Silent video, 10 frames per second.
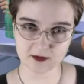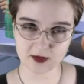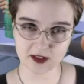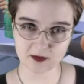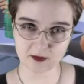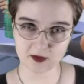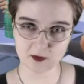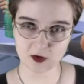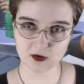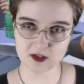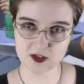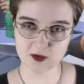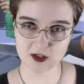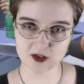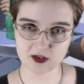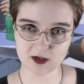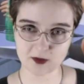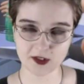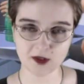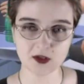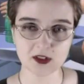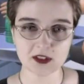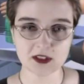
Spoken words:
A bit more of this picture. There we go.